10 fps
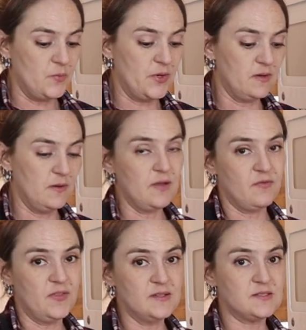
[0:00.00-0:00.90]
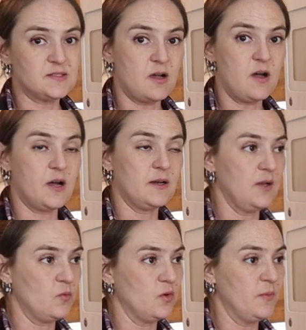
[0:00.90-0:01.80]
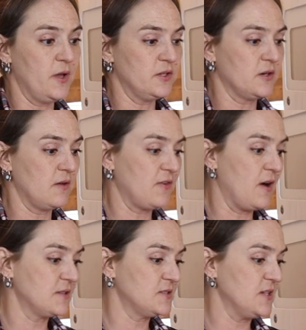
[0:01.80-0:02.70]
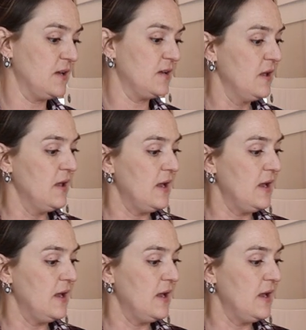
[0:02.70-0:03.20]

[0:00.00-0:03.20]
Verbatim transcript: But if this is hot, it will melt your frosting.